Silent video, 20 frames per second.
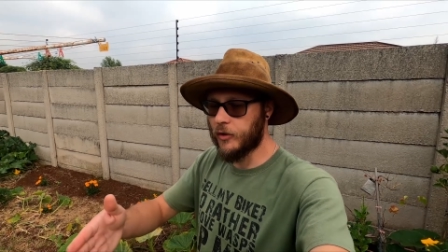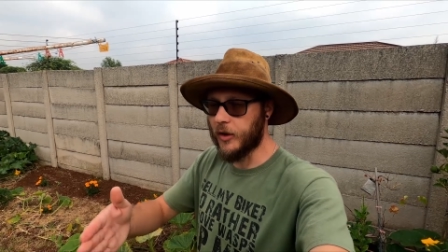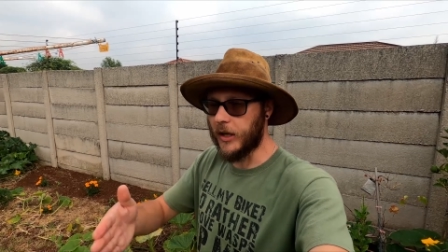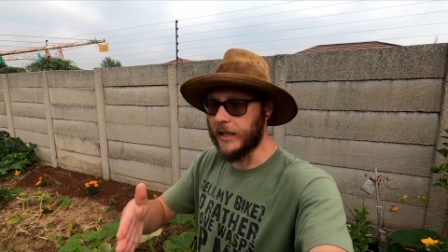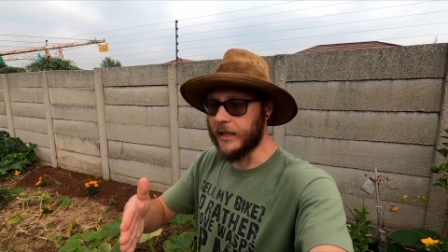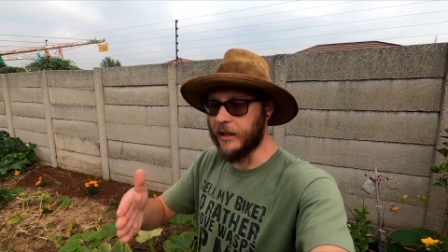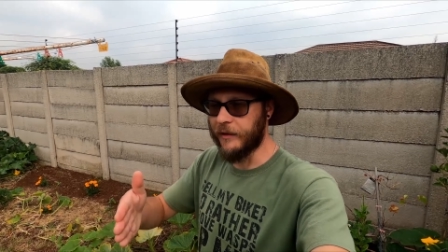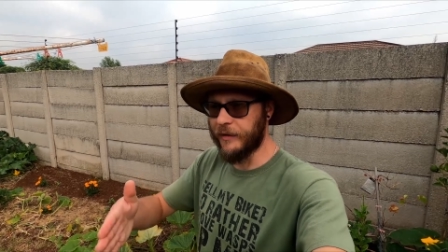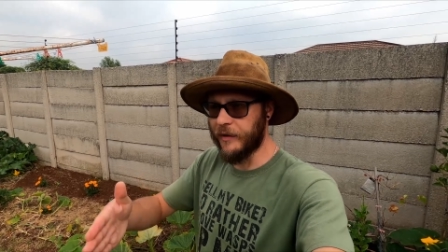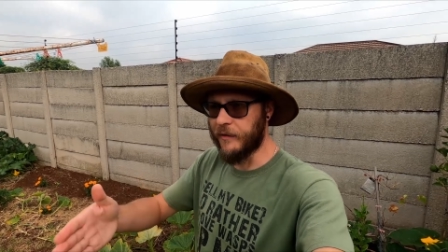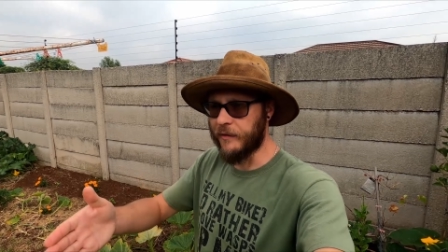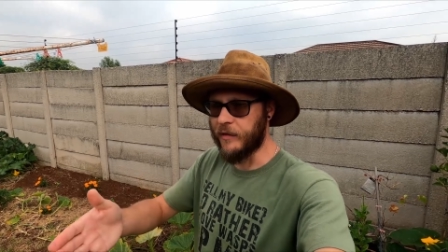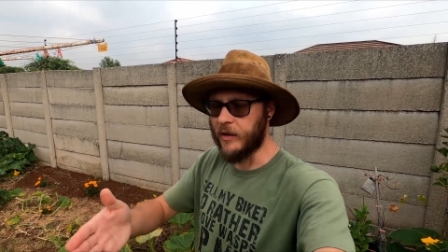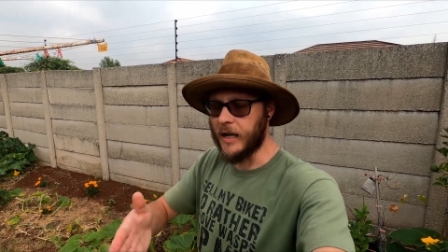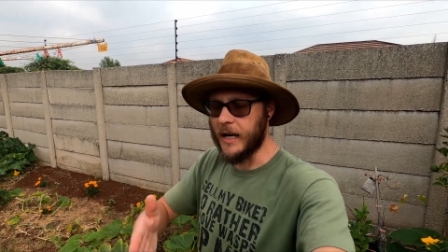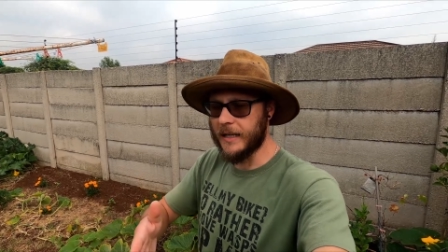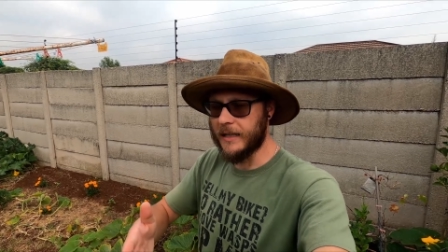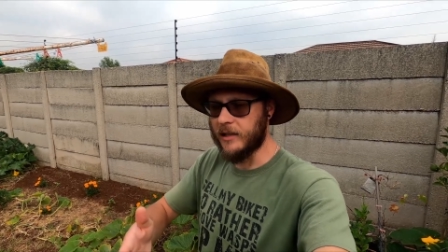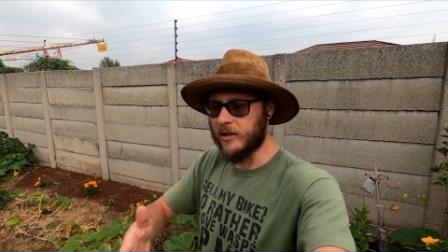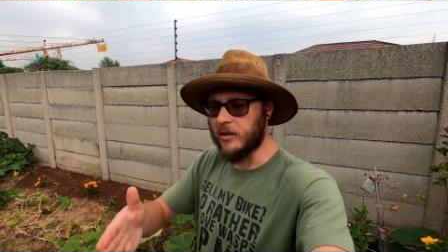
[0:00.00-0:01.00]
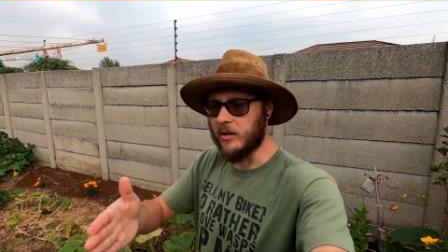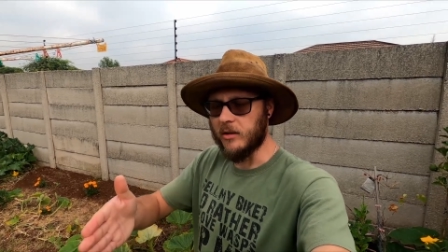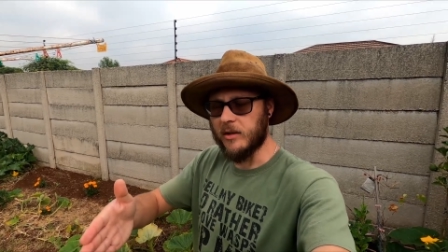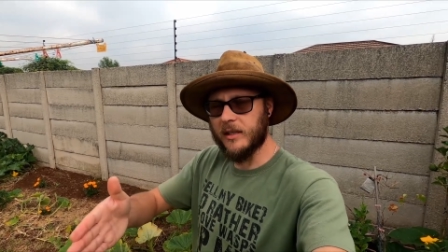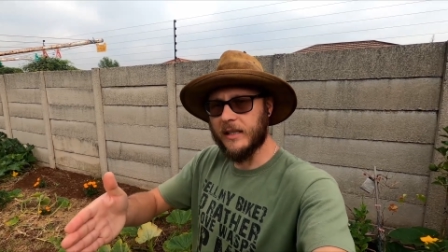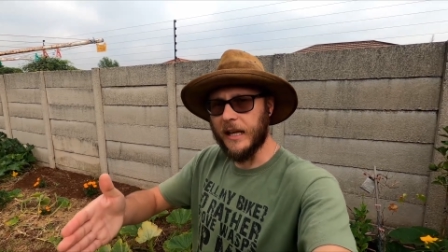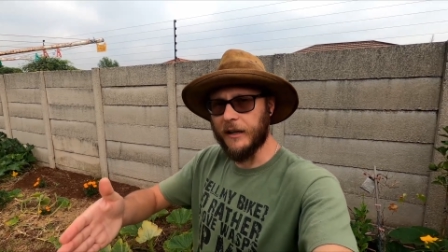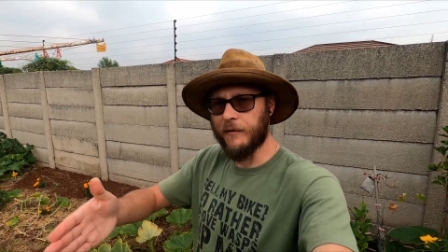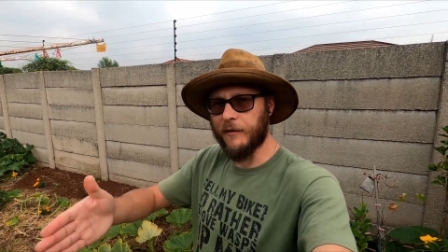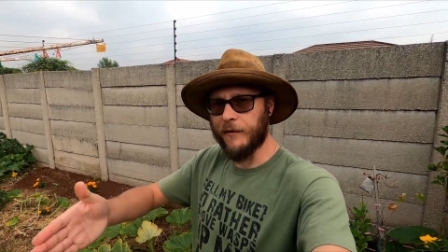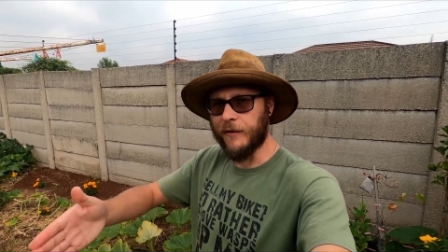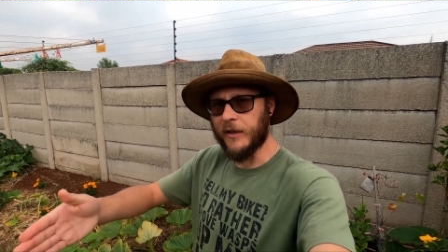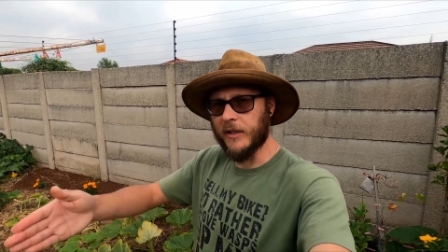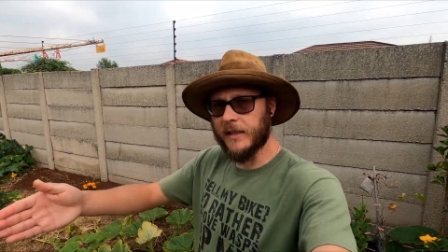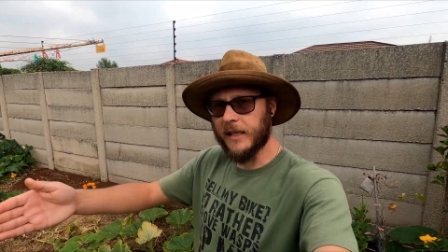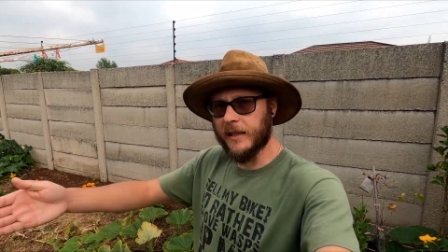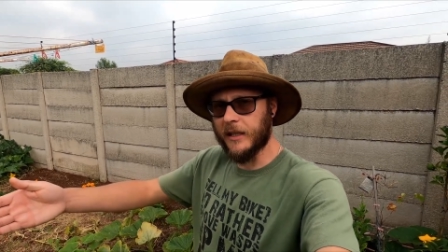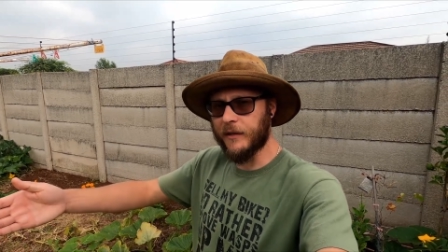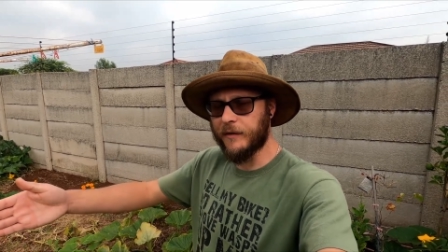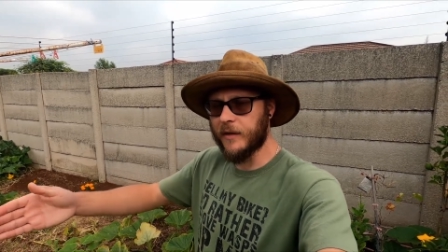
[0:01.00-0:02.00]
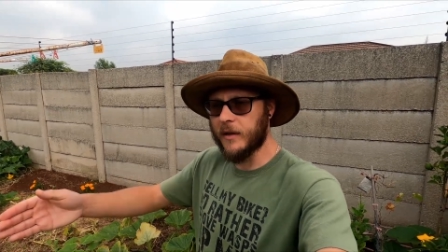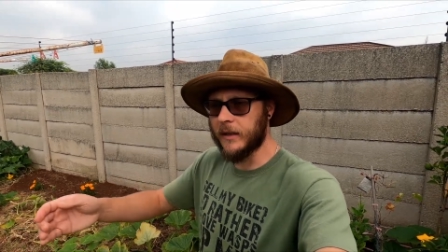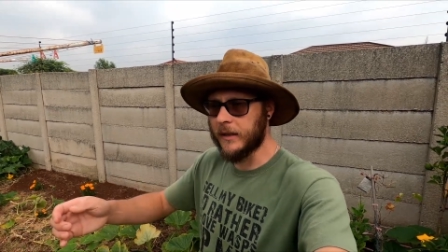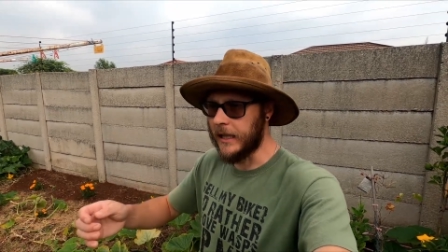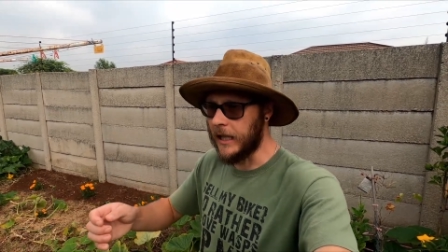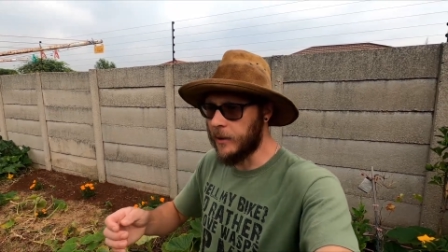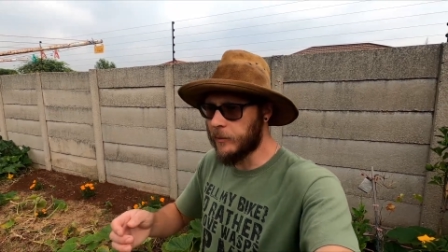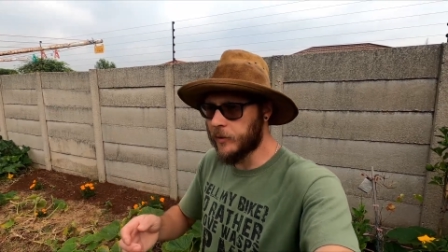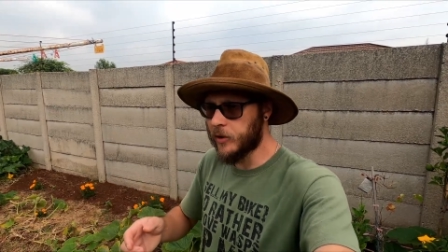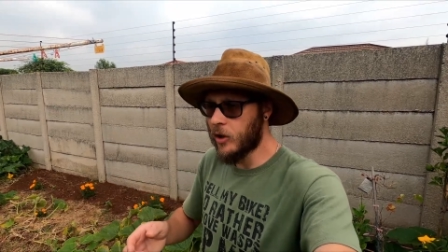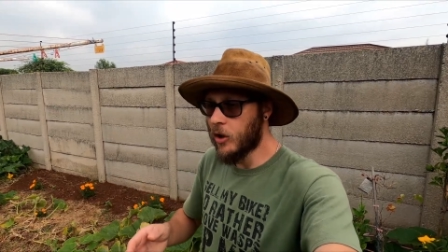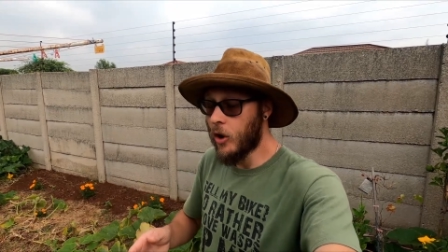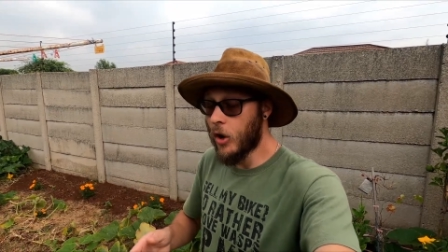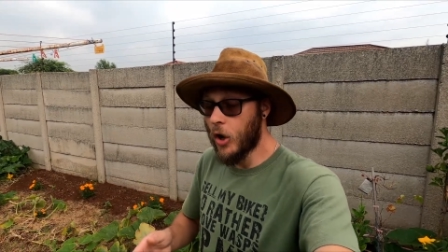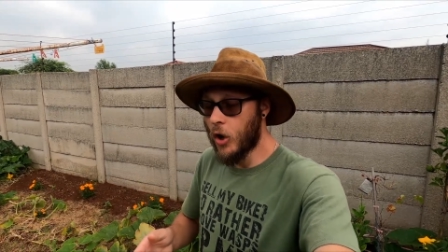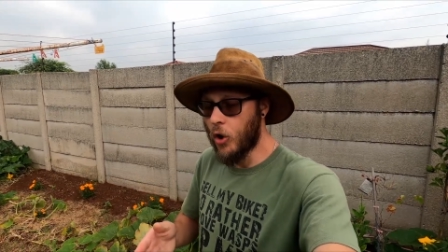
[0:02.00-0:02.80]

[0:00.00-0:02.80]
try different varieties to set fruit at different times,